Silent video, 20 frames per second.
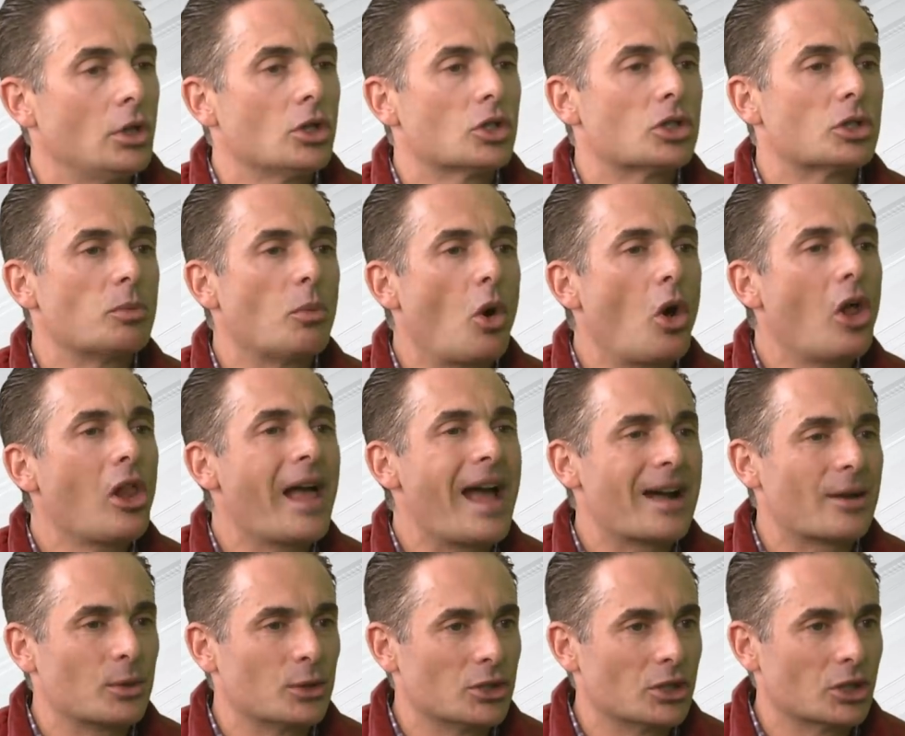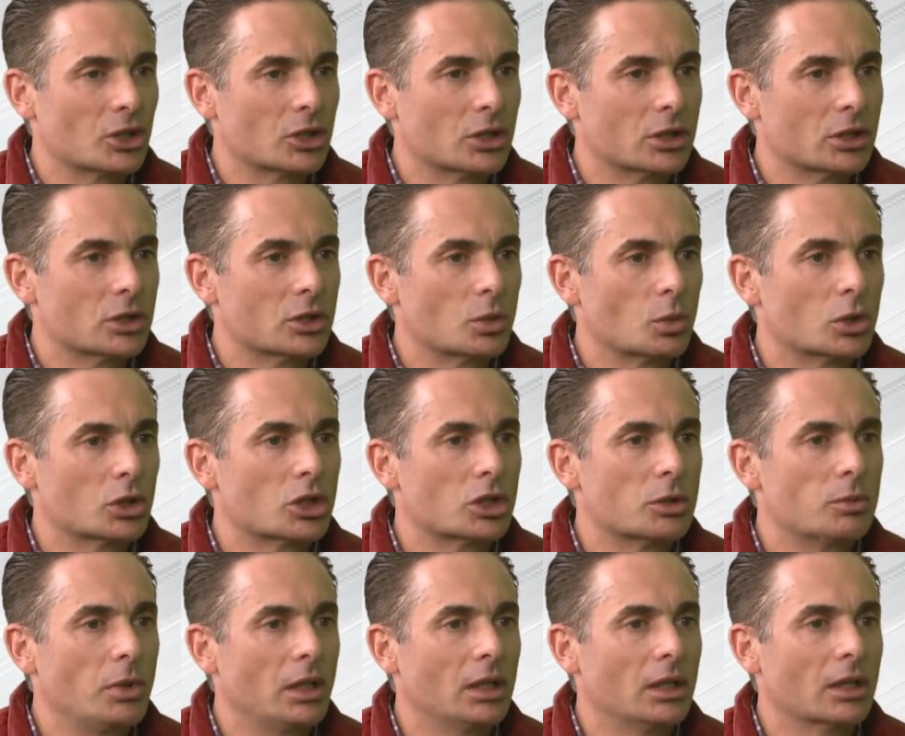Small acquisitions, which
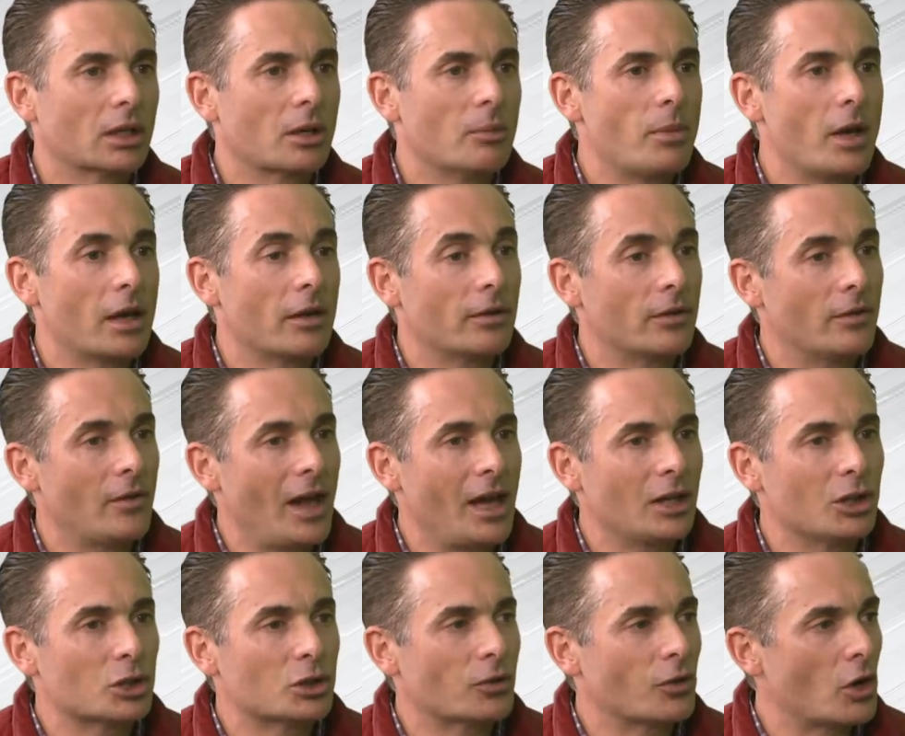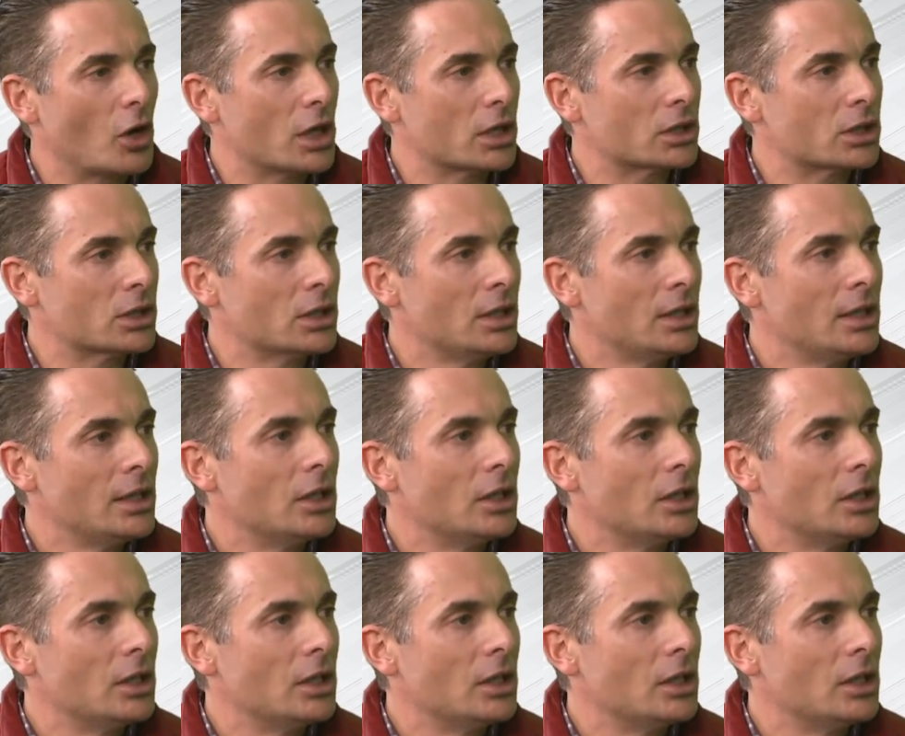has been a competitive advantage for us,